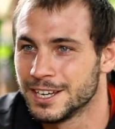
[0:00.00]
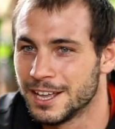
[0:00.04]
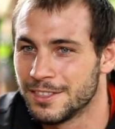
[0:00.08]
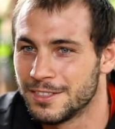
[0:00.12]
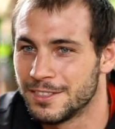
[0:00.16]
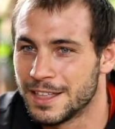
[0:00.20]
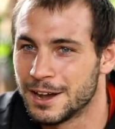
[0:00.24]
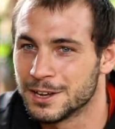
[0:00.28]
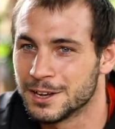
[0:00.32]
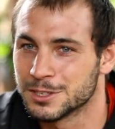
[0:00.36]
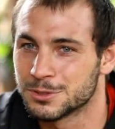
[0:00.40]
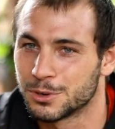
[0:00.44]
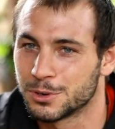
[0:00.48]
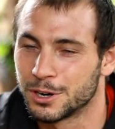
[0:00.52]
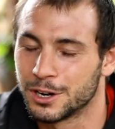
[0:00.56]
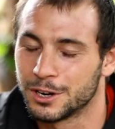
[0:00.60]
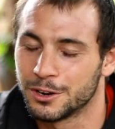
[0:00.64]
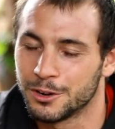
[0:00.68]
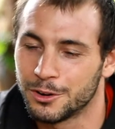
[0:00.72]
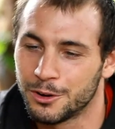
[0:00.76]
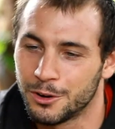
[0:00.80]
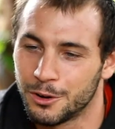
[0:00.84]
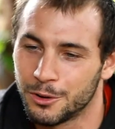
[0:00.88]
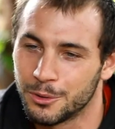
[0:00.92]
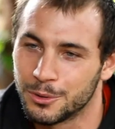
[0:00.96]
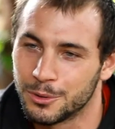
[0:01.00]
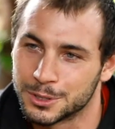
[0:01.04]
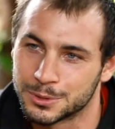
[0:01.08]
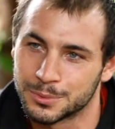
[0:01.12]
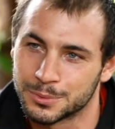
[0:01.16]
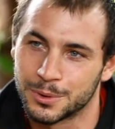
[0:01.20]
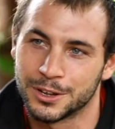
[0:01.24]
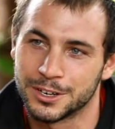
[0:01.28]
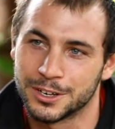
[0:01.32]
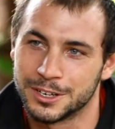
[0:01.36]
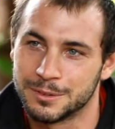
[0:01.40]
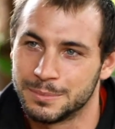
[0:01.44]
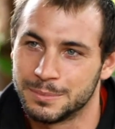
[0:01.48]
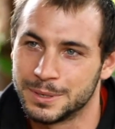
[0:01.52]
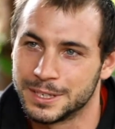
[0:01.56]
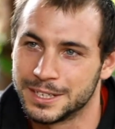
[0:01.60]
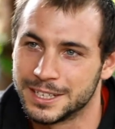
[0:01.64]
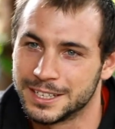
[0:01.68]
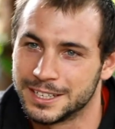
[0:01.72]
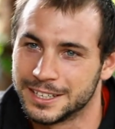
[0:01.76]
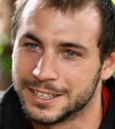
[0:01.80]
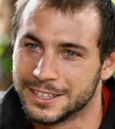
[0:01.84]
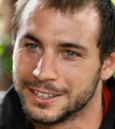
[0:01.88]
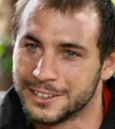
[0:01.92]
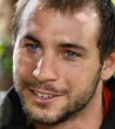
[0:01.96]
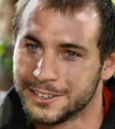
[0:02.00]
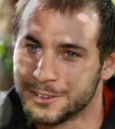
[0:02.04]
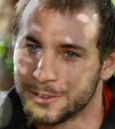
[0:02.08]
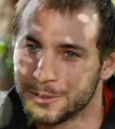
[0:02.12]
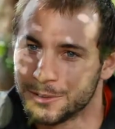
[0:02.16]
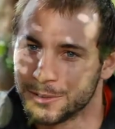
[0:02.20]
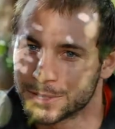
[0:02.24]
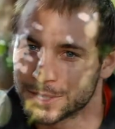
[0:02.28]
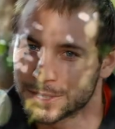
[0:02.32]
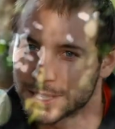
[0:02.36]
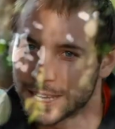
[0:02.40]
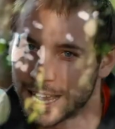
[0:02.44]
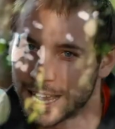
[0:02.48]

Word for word: And that was where I'd always wanted to be, was